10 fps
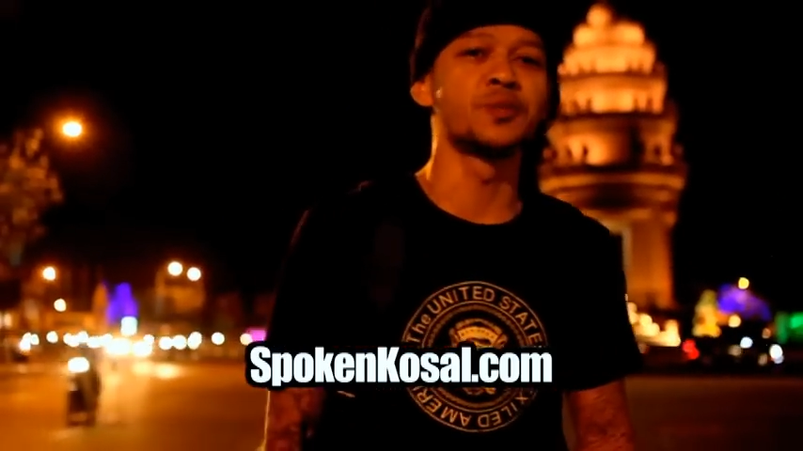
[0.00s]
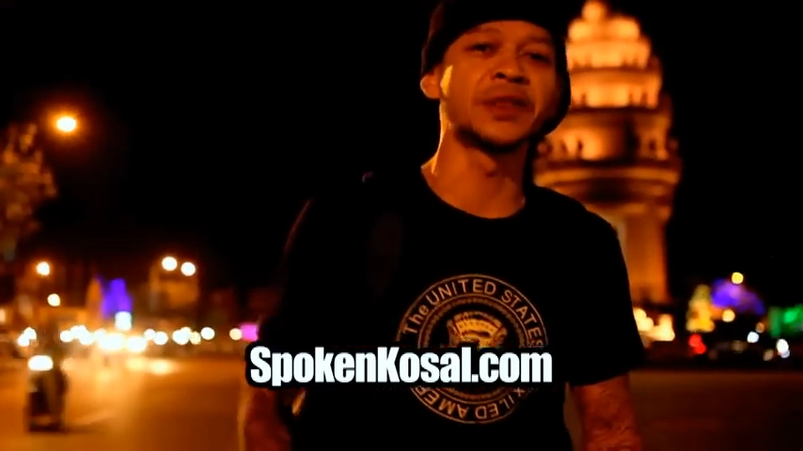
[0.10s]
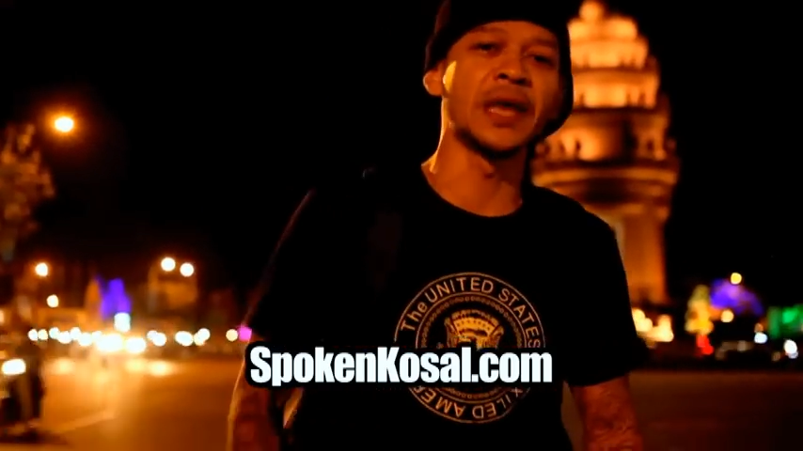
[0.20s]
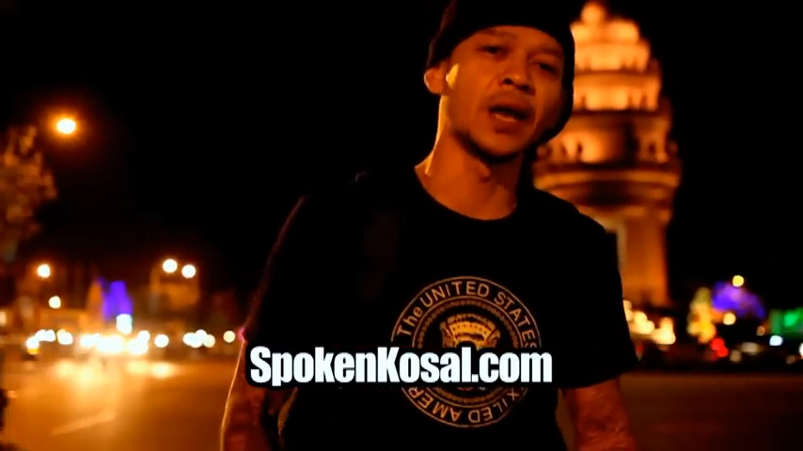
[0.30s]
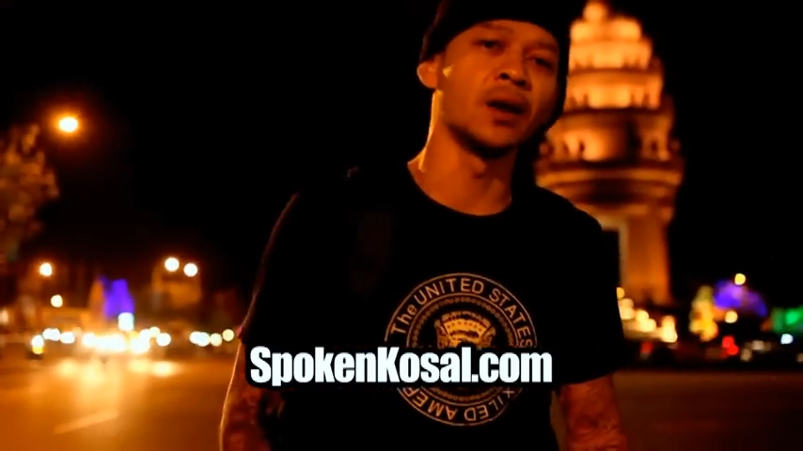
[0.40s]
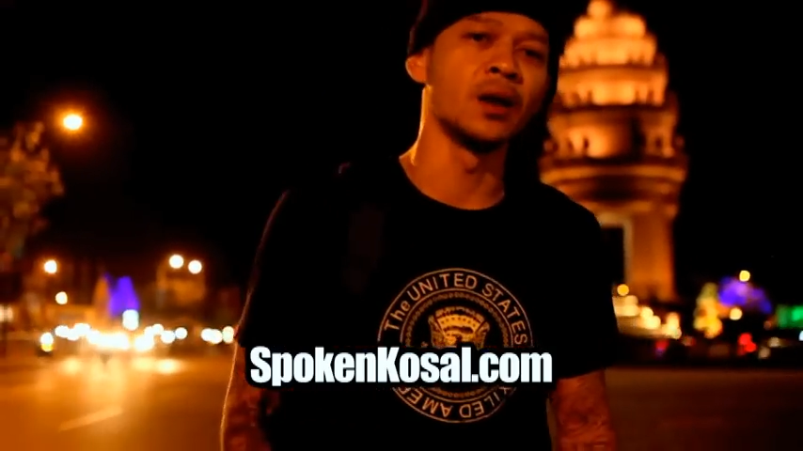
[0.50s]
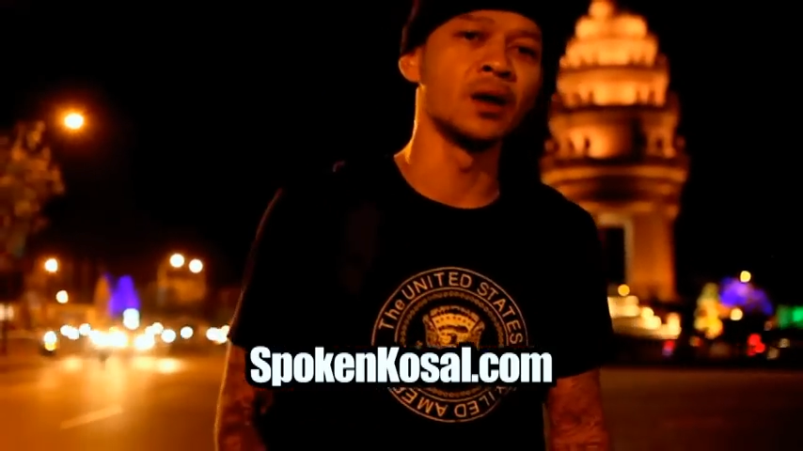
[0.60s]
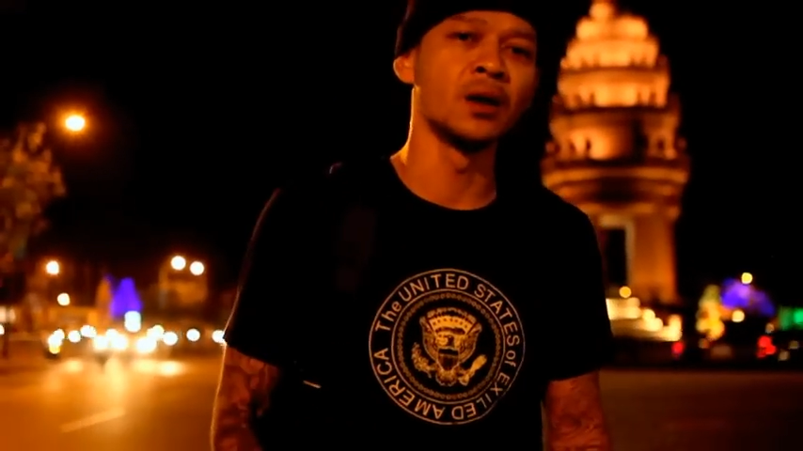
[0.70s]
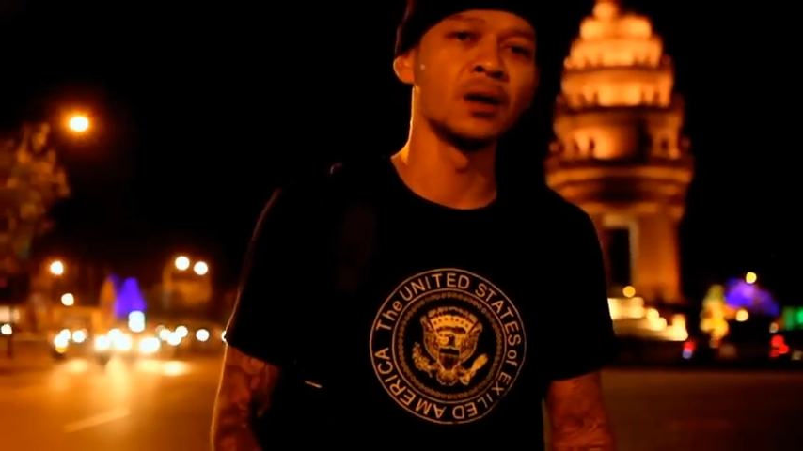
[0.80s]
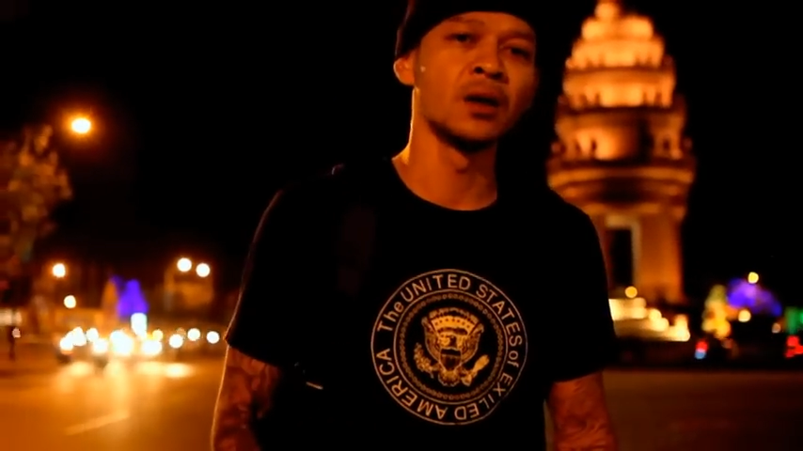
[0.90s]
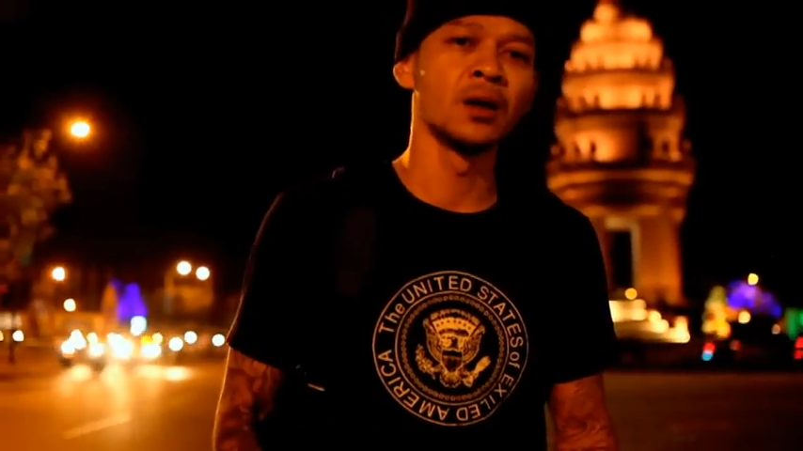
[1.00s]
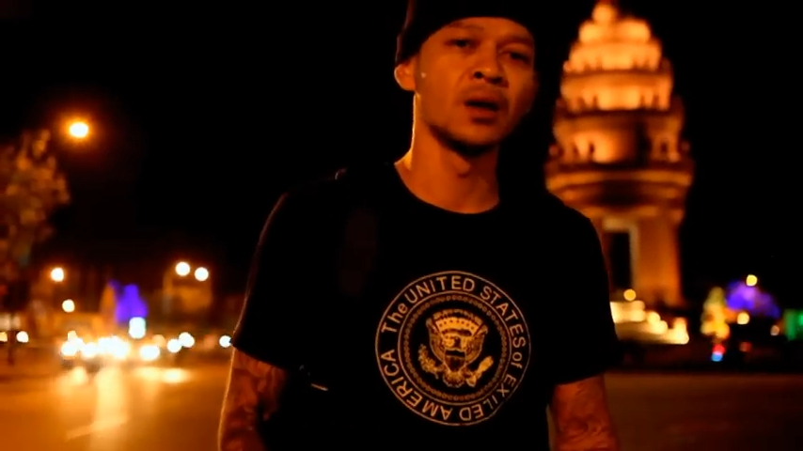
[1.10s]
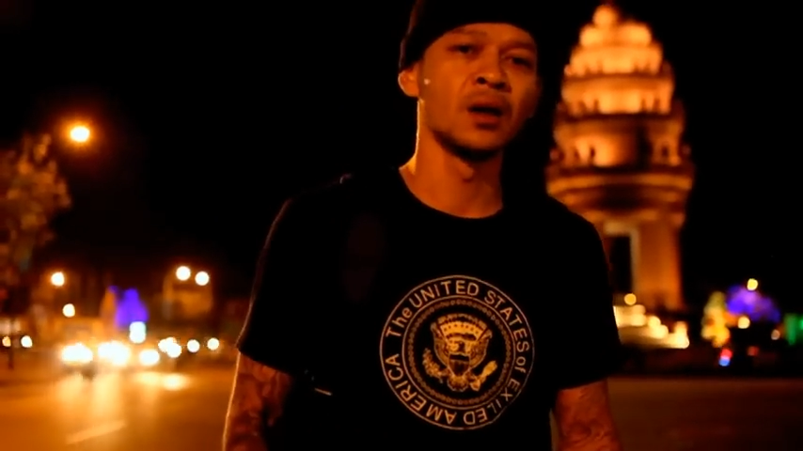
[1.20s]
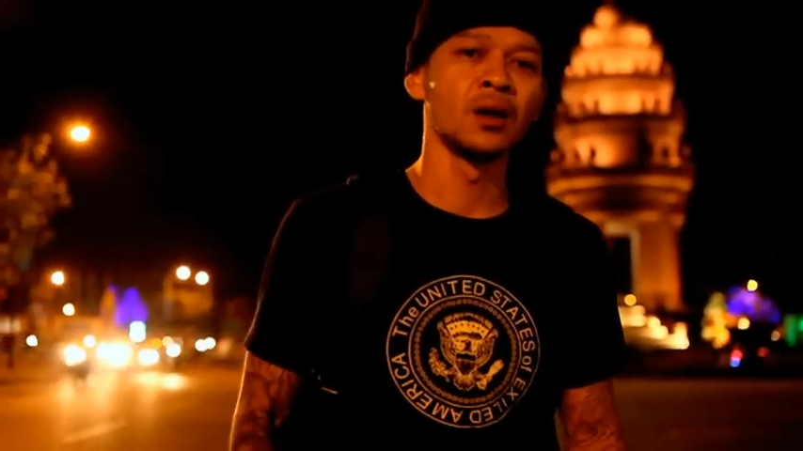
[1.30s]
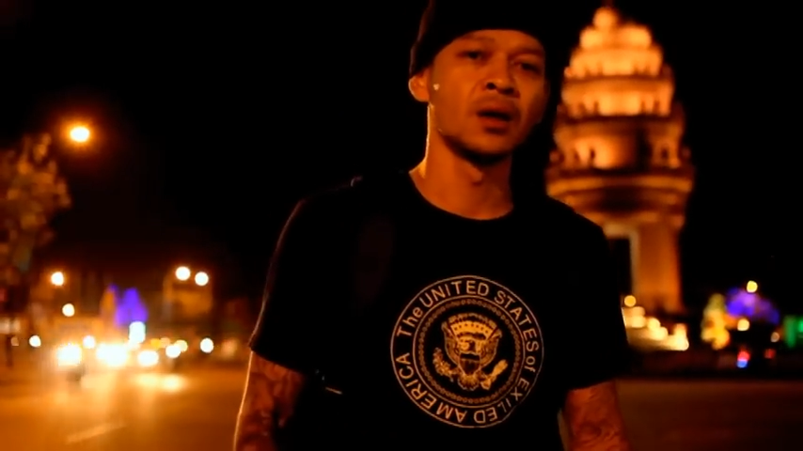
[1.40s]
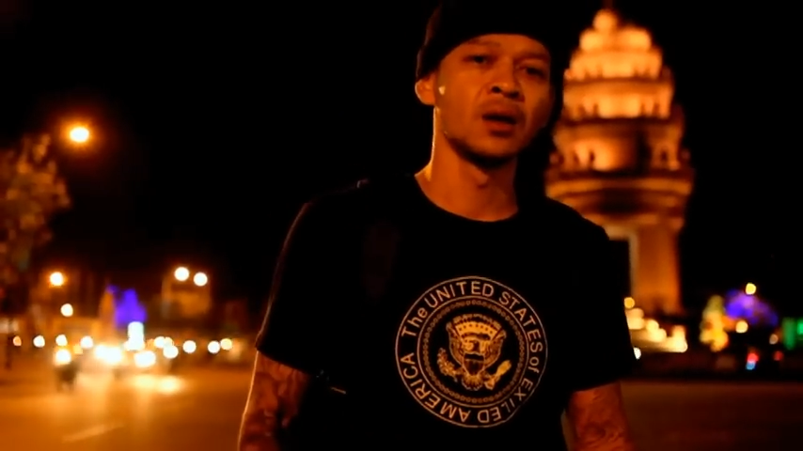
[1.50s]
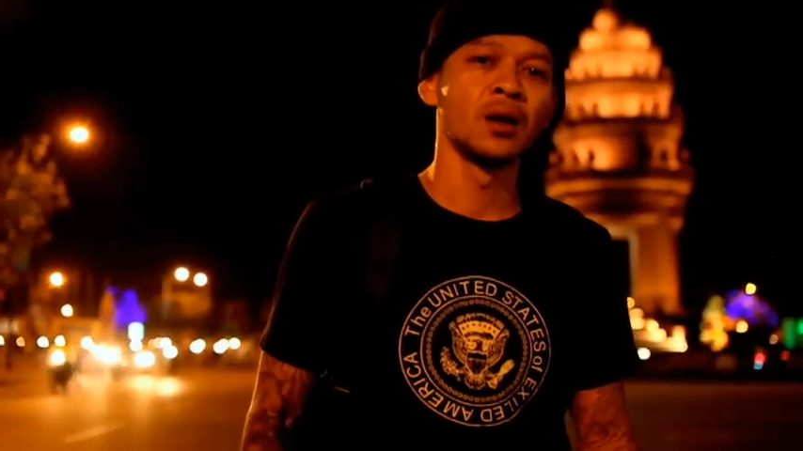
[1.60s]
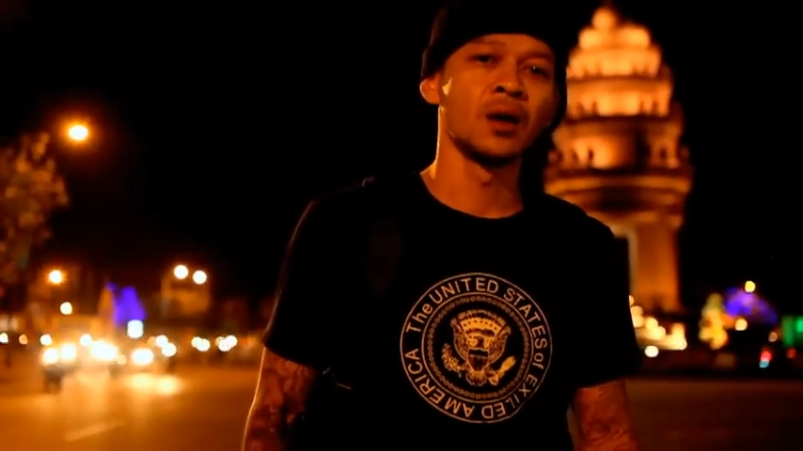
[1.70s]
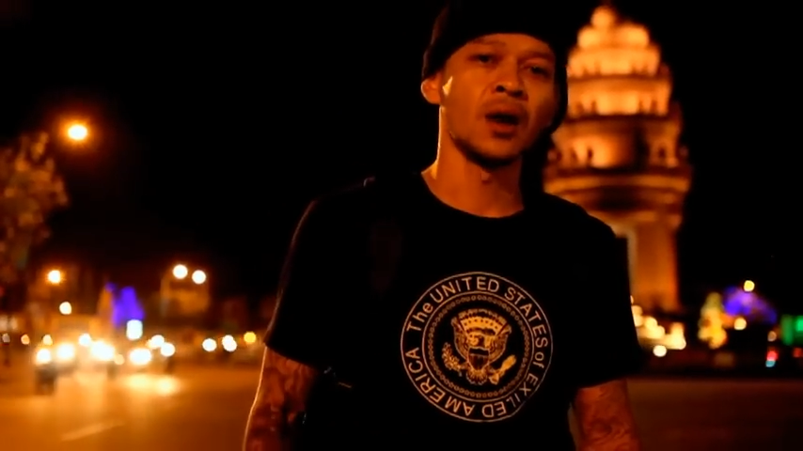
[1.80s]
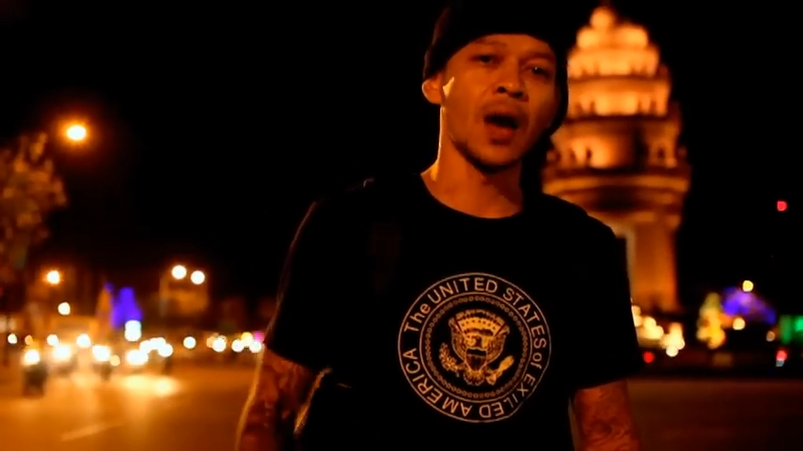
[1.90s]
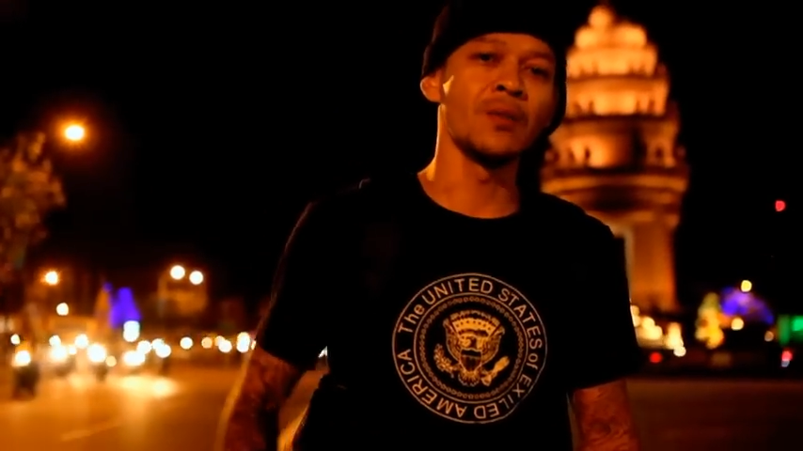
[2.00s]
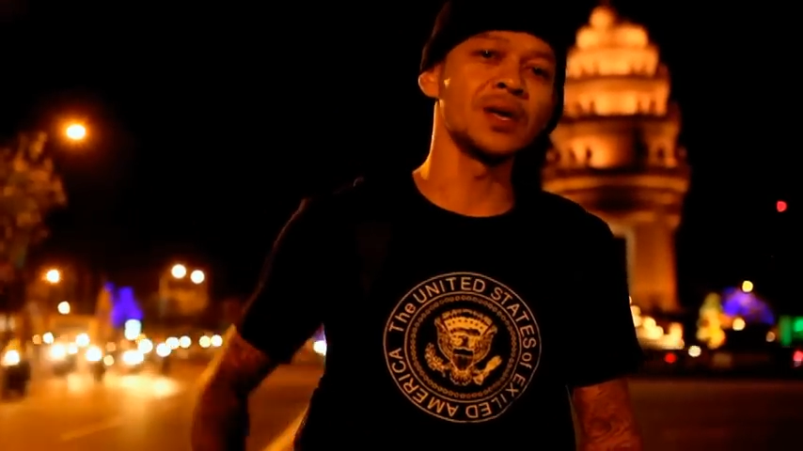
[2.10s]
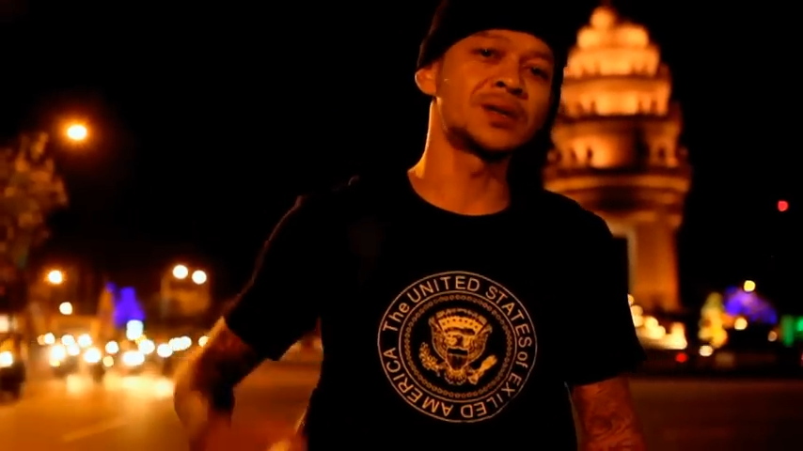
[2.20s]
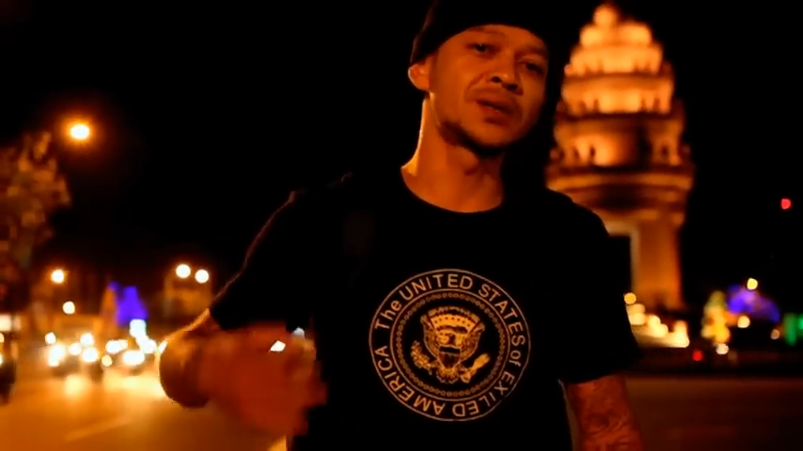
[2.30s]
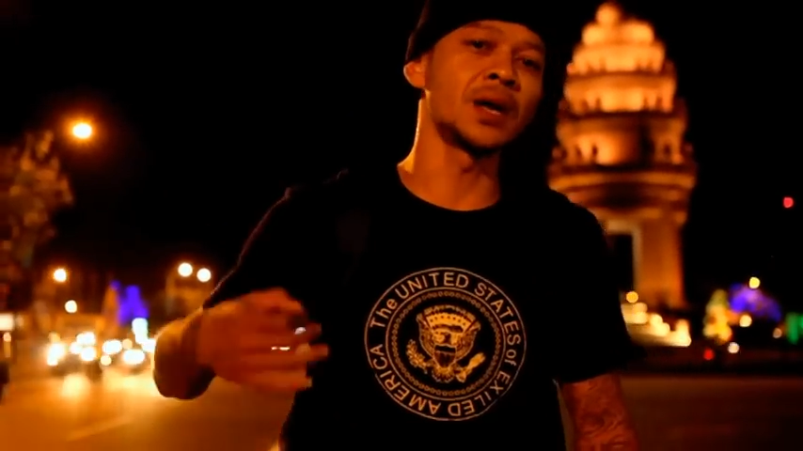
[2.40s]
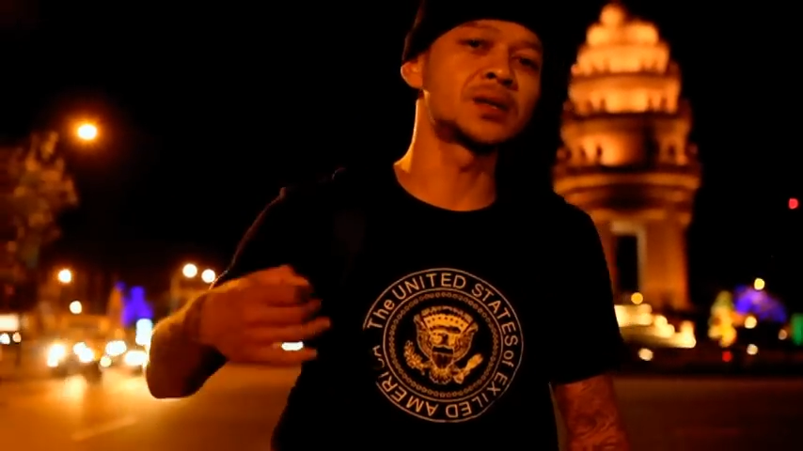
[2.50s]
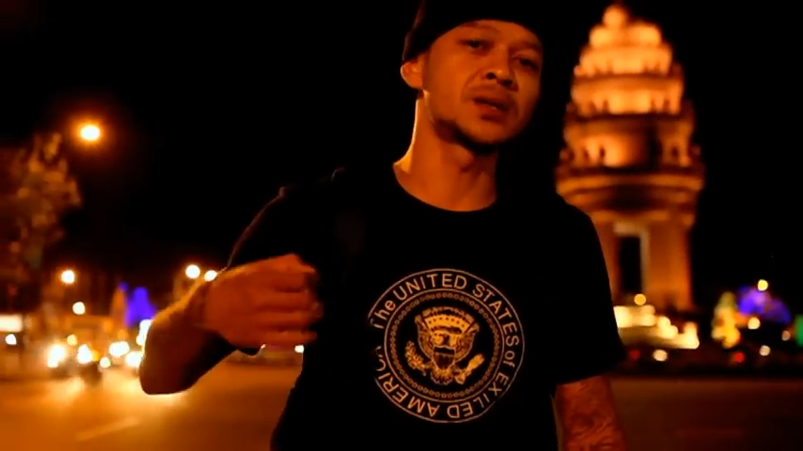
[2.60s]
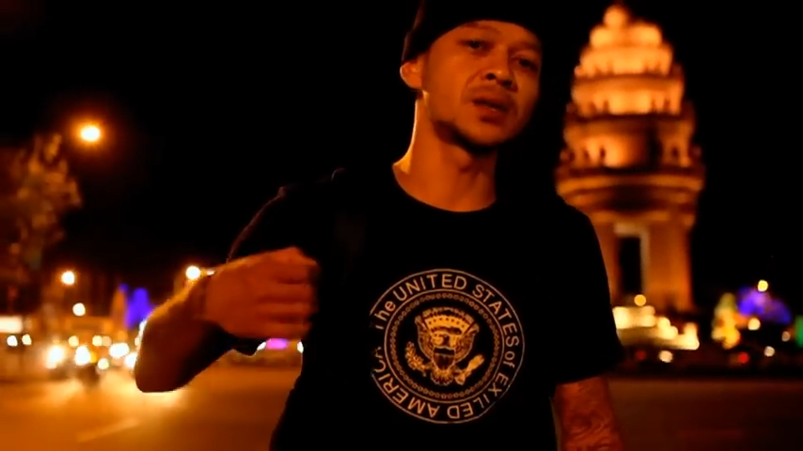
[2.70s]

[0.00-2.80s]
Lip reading: but then I meet such